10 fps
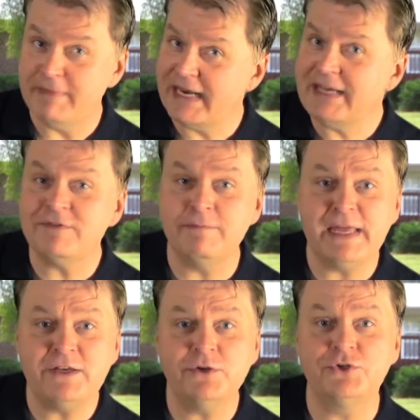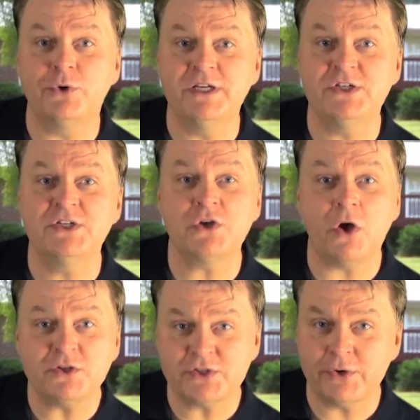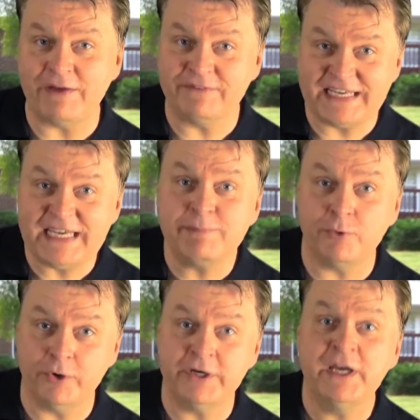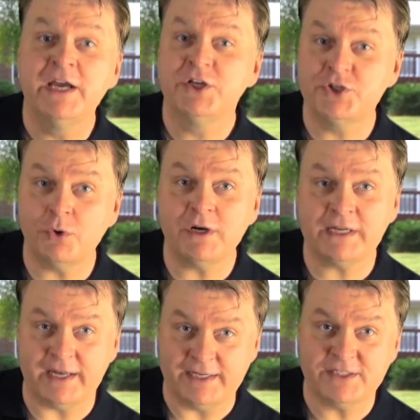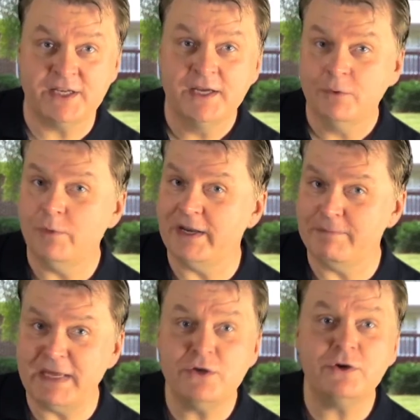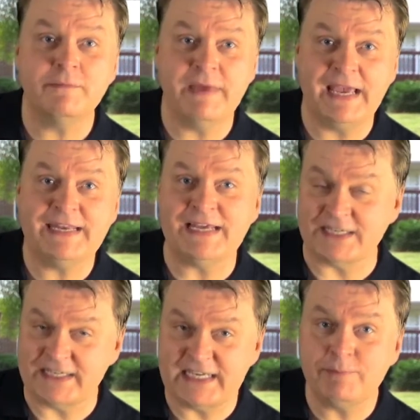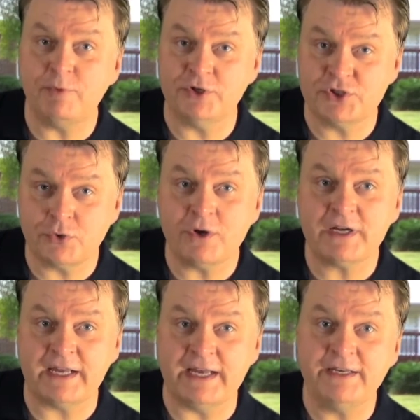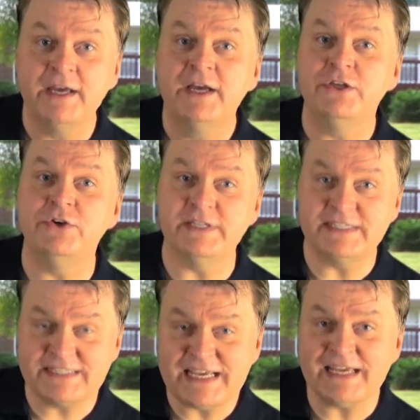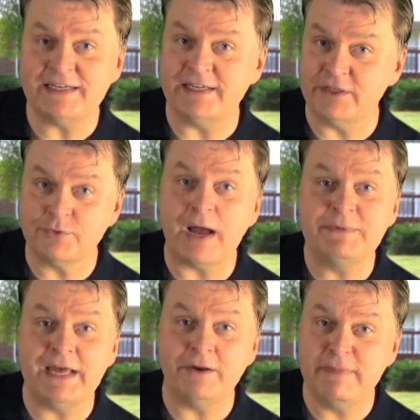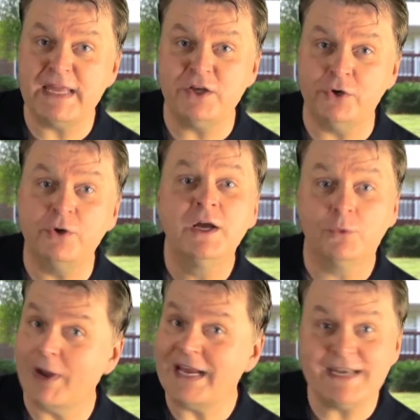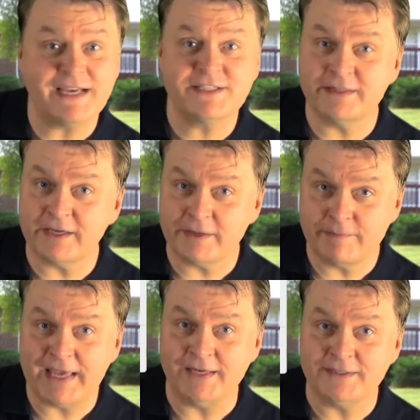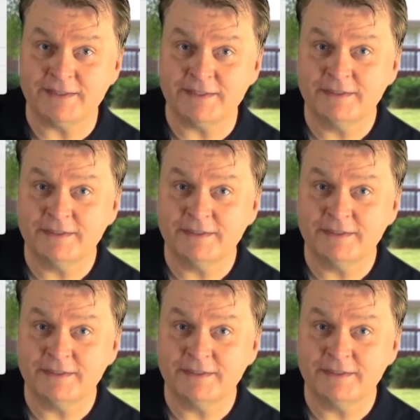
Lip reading: Many of the menu choices also have keyboard shortcuts. When a menu command has a keyboard shortcut, you can see it in the drop-down menu right next to the command.